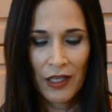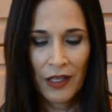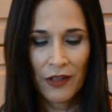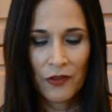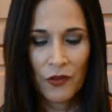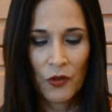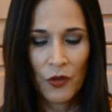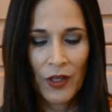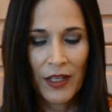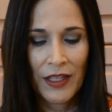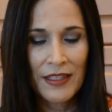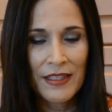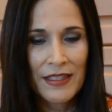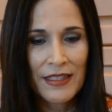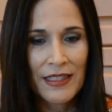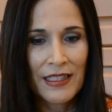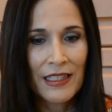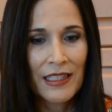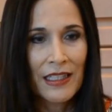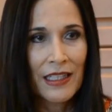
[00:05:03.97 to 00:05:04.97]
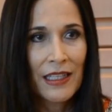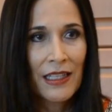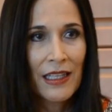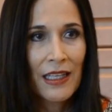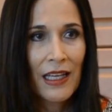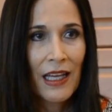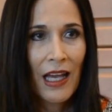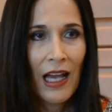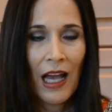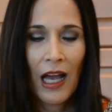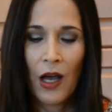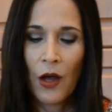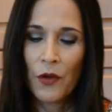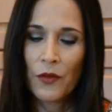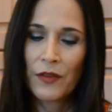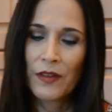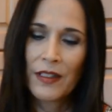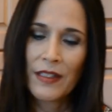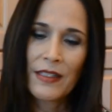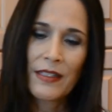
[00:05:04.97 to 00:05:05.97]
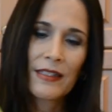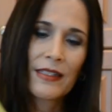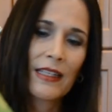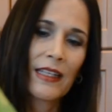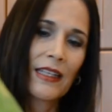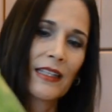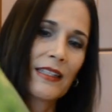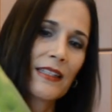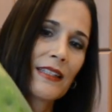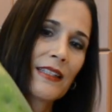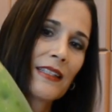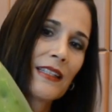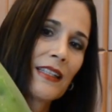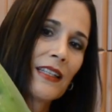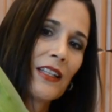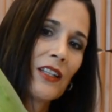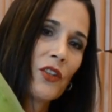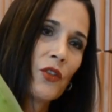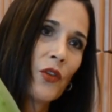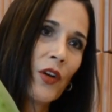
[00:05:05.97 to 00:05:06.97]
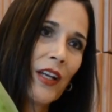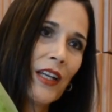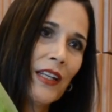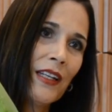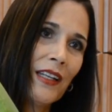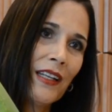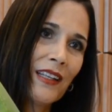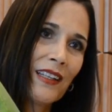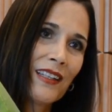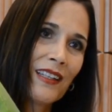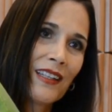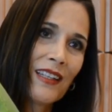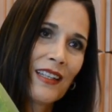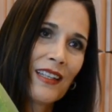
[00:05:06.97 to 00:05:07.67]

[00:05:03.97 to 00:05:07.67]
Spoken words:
As you can see how this is draining.